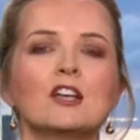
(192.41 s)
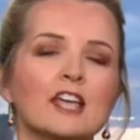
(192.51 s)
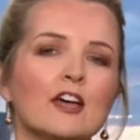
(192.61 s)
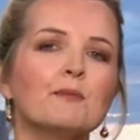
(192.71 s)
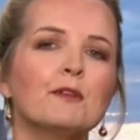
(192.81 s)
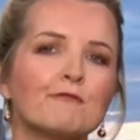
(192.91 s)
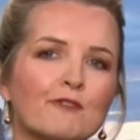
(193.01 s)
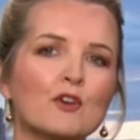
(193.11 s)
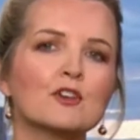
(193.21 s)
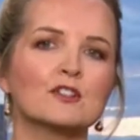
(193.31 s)
So help them
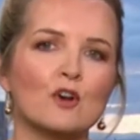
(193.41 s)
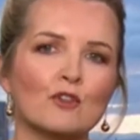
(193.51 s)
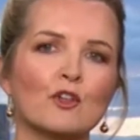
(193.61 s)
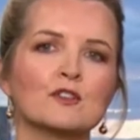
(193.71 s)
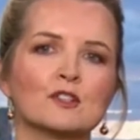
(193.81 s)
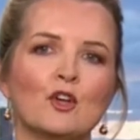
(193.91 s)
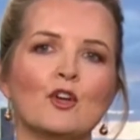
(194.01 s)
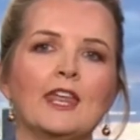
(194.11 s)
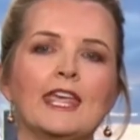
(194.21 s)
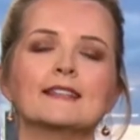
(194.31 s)
focus on those
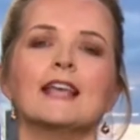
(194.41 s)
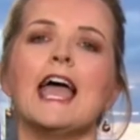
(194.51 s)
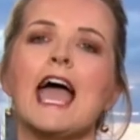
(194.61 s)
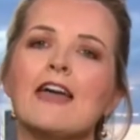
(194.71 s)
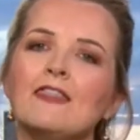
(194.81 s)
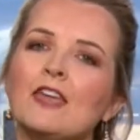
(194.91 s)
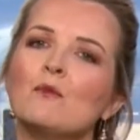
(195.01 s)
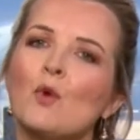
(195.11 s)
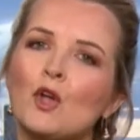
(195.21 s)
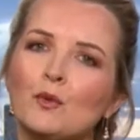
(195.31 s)
learnings and
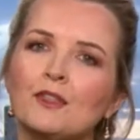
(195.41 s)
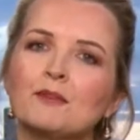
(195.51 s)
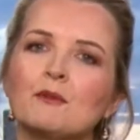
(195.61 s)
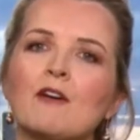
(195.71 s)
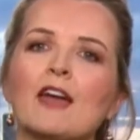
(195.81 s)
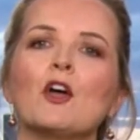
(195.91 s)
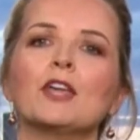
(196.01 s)
then work with them around,